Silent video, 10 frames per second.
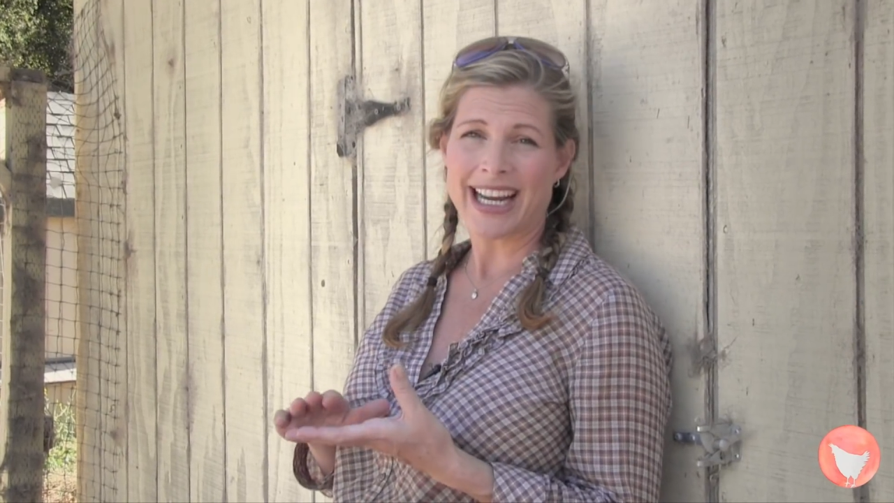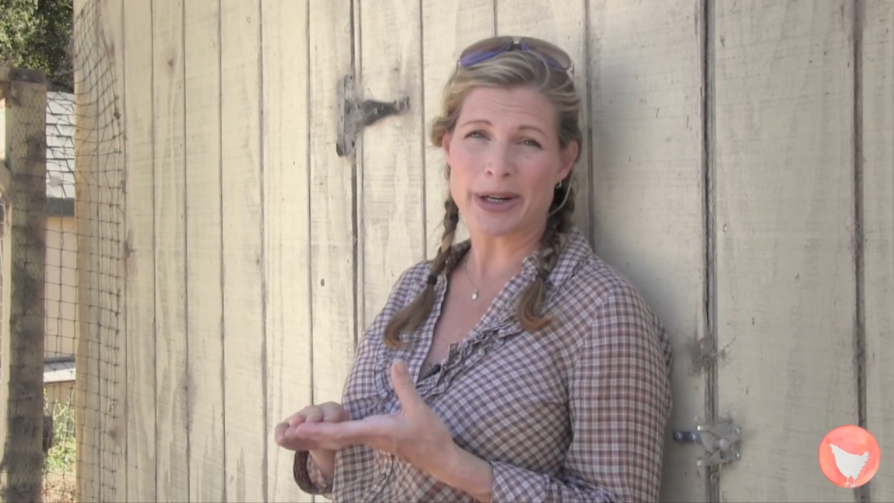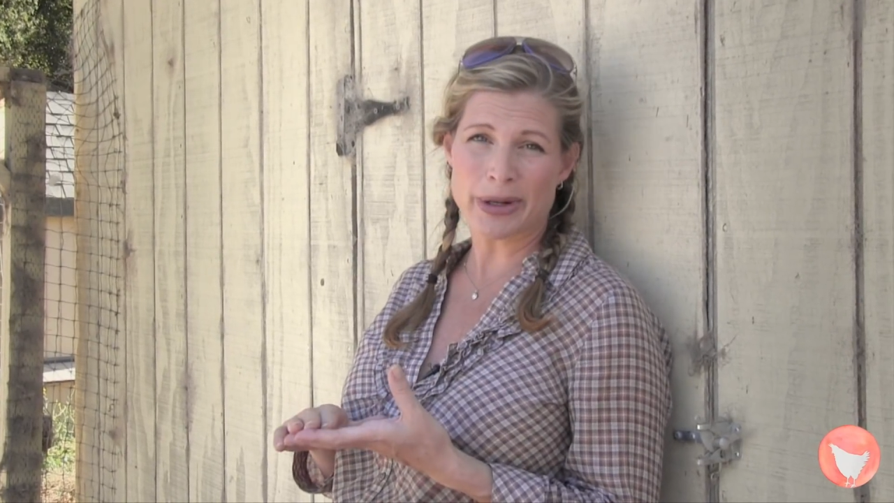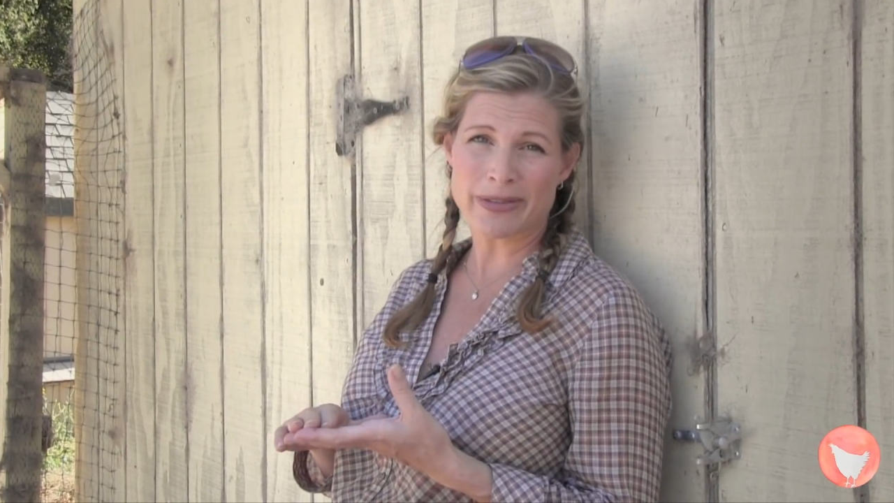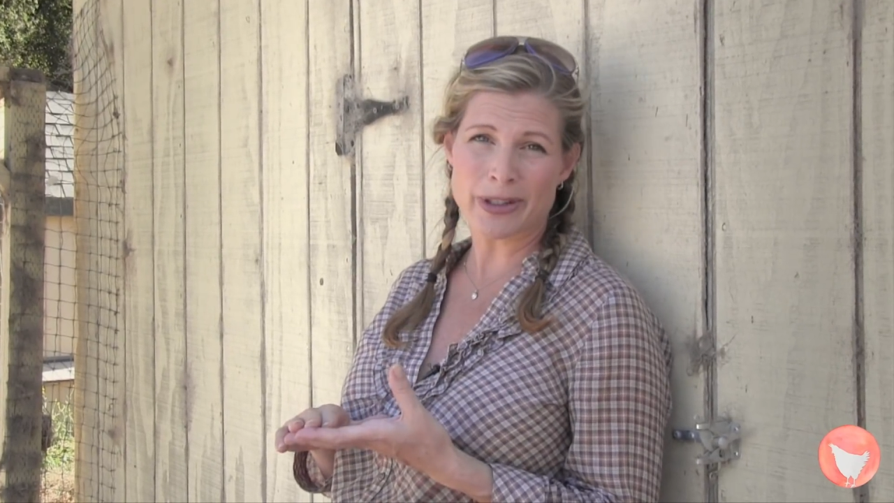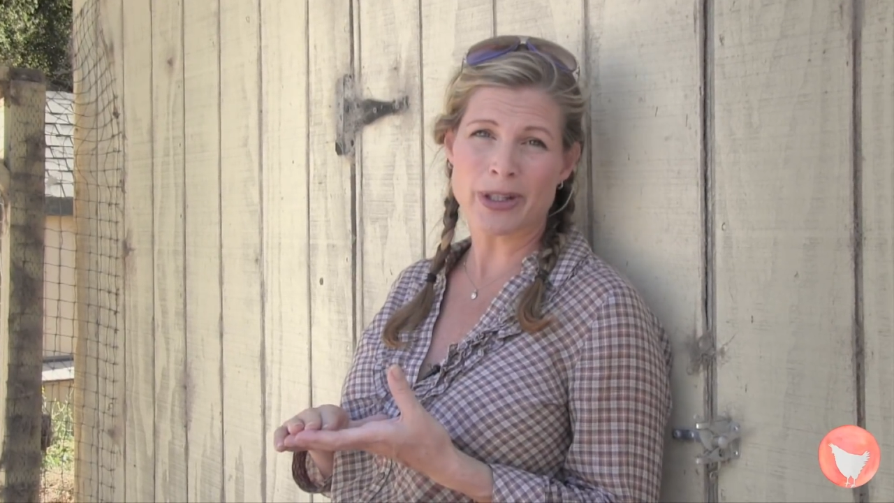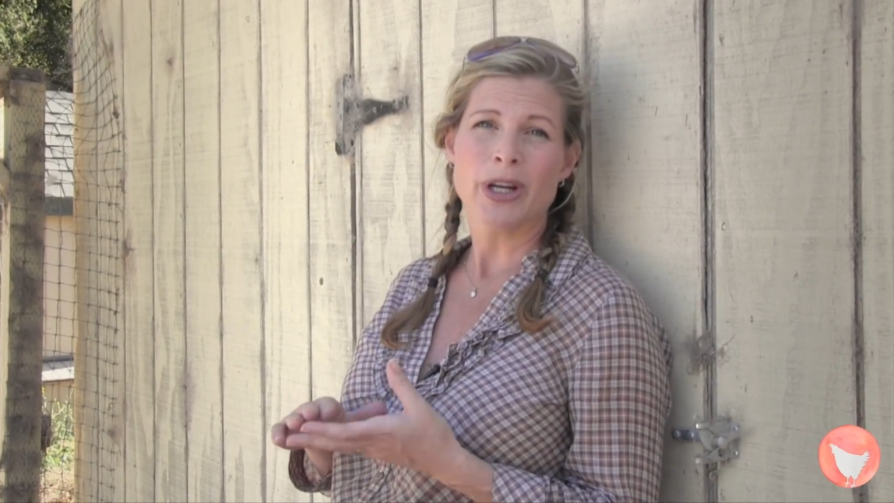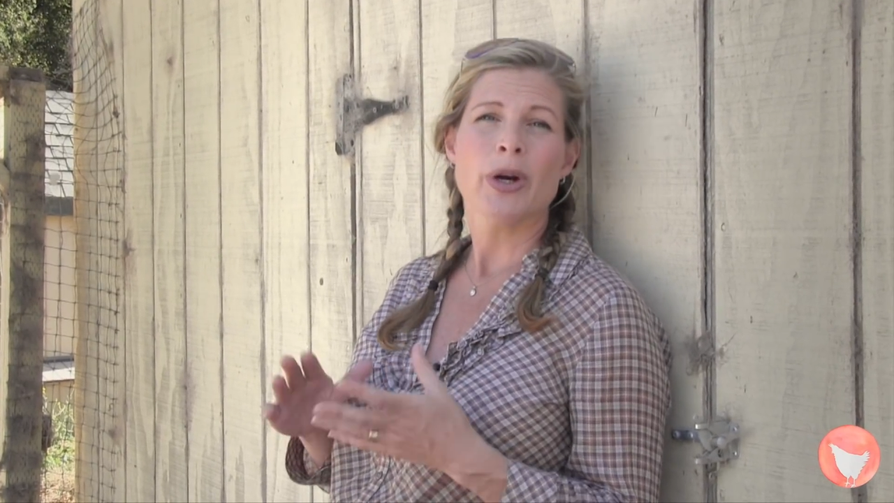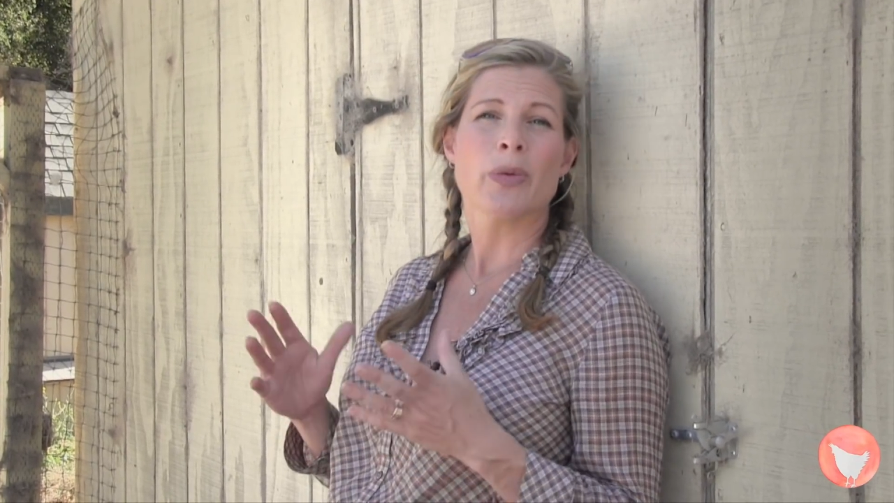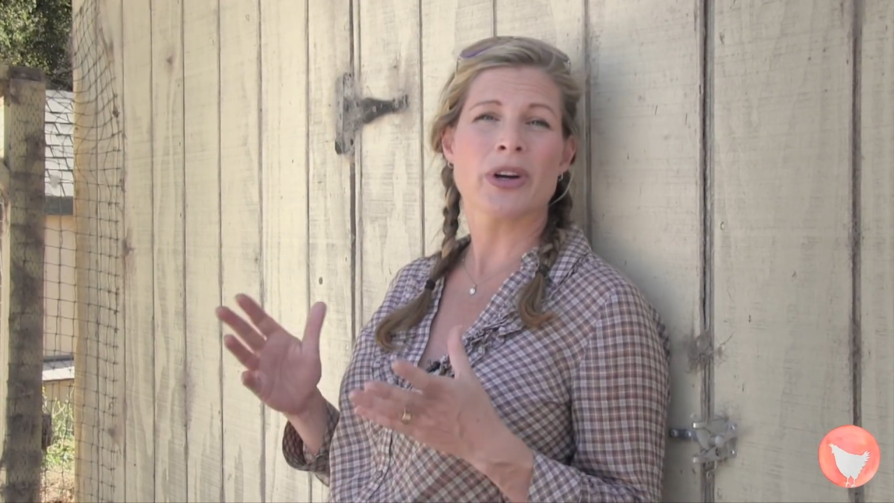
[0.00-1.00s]
However,
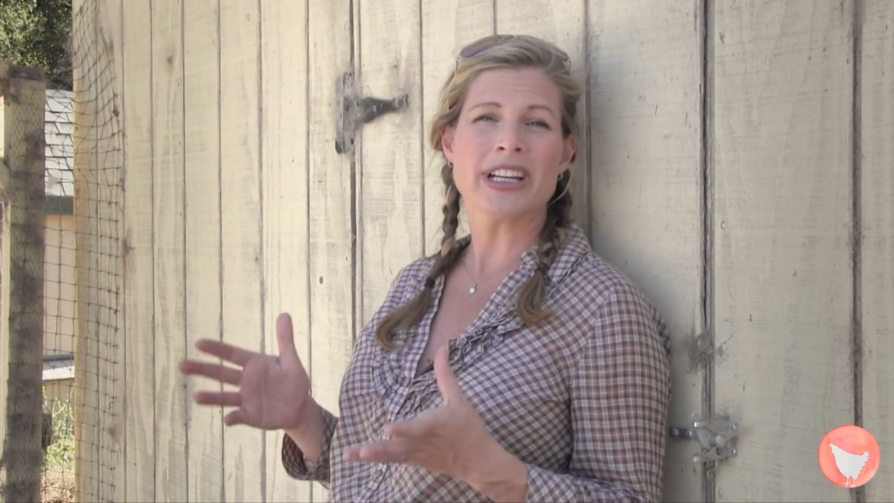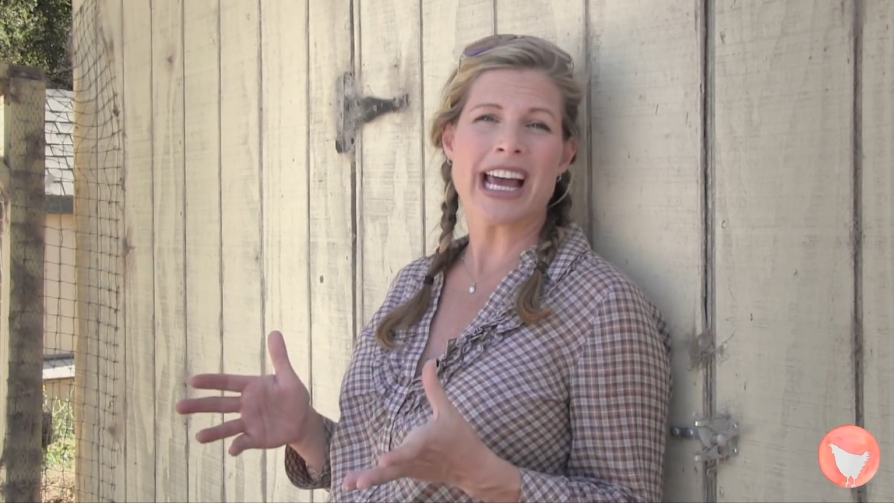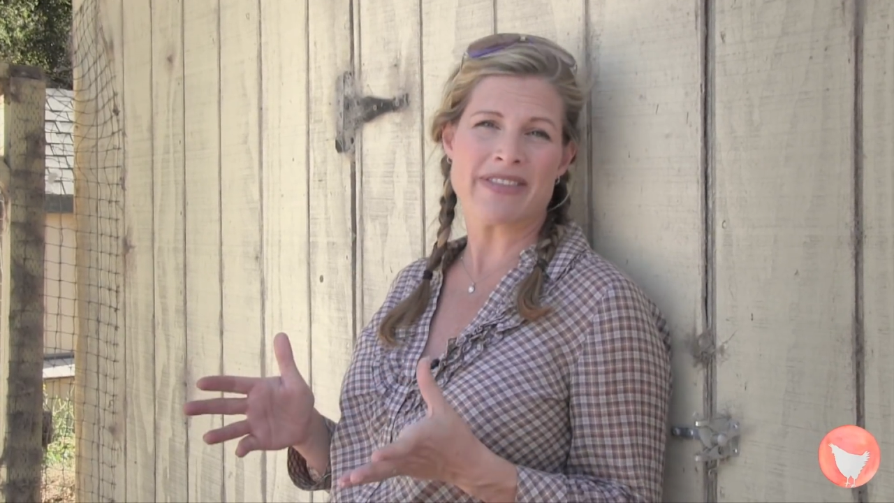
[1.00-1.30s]
we're gonna